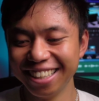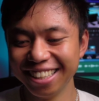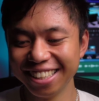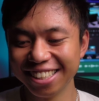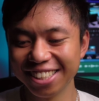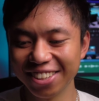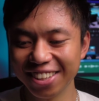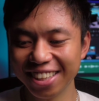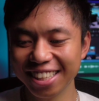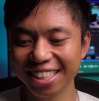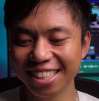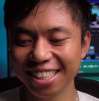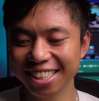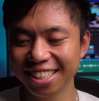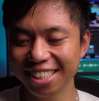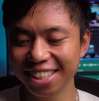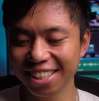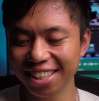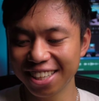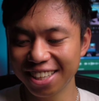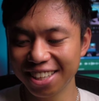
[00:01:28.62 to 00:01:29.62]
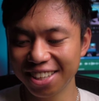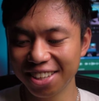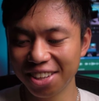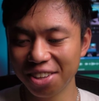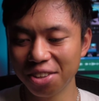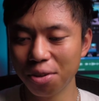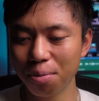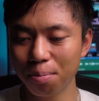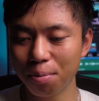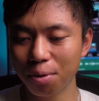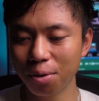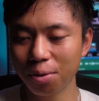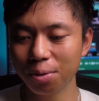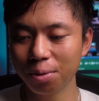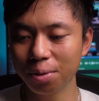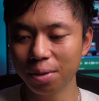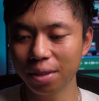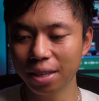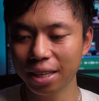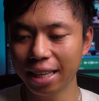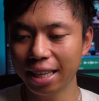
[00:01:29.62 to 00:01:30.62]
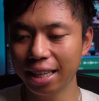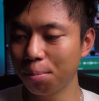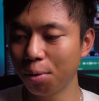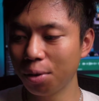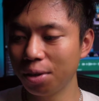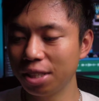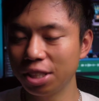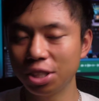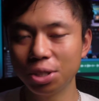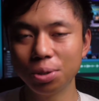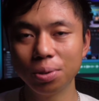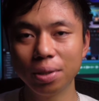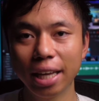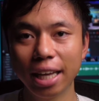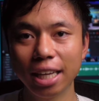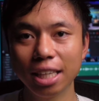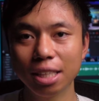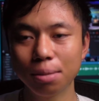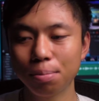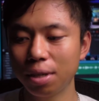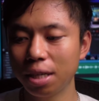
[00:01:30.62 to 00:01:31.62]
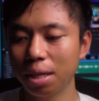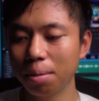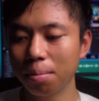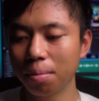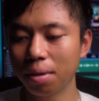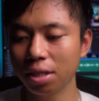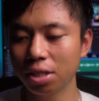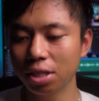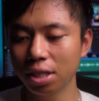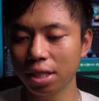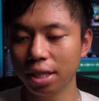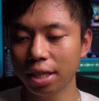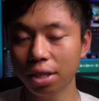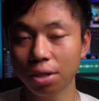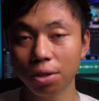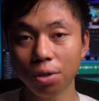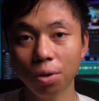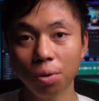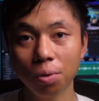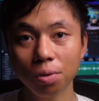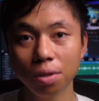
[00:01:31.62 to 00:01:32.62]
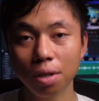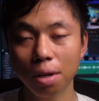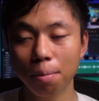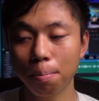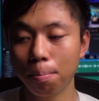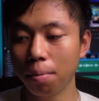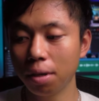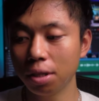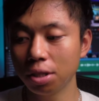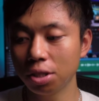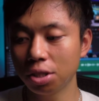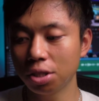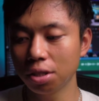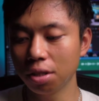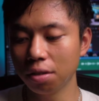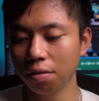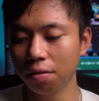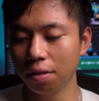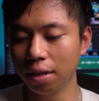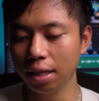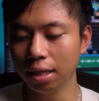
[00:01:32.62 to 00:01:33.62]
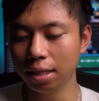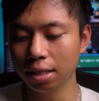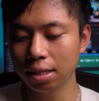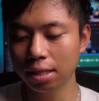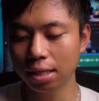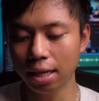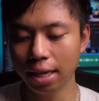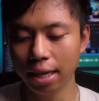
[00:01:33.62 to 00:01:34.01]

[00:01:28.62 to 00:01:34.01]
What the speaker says: So this is a Low Pro point and shoot case pretty much, and it could hold a bunch of things.